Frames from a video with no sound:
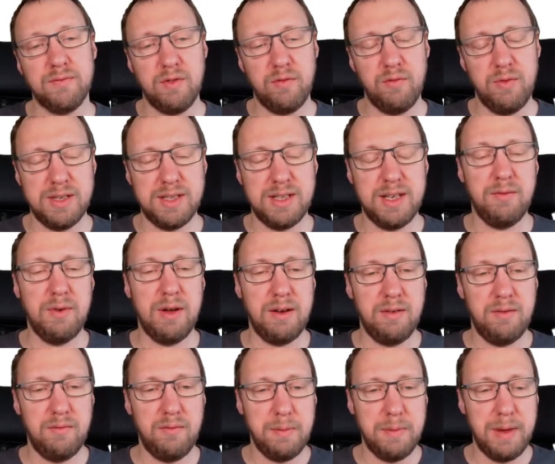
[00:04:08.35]
we see when
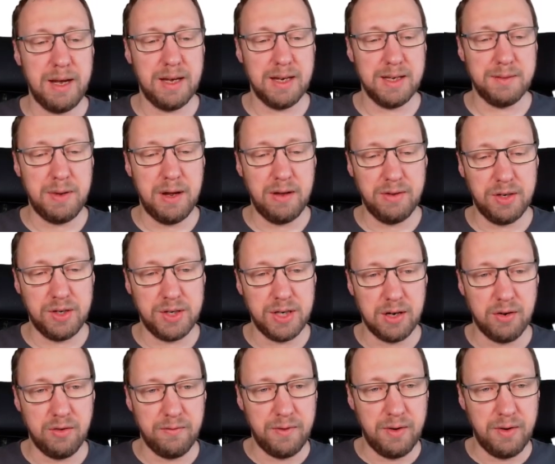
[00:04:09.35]
we make this parity check code